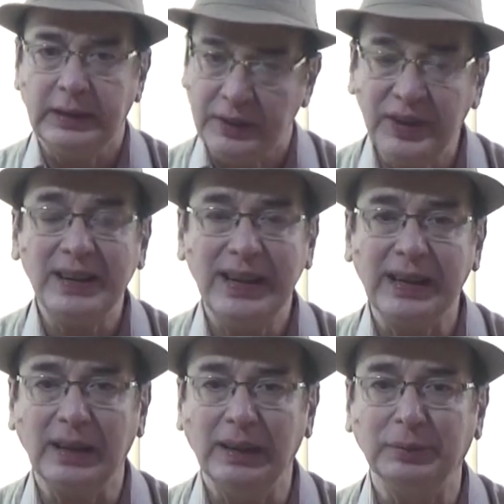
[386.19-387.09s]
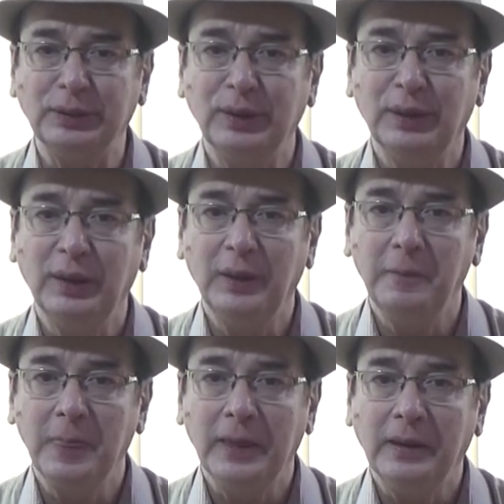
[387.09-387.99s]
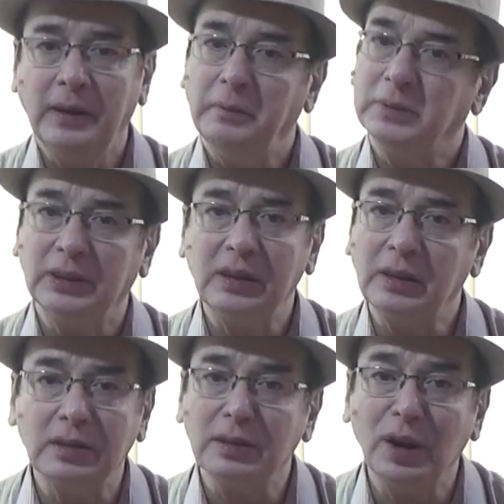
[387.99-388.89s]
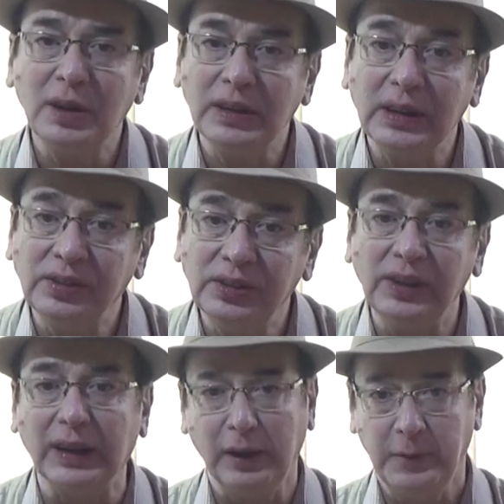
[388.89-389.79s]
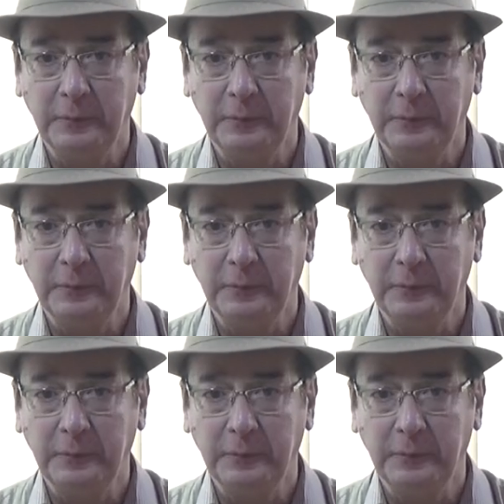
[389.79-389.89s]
Definitely it helps. But it's not necessary.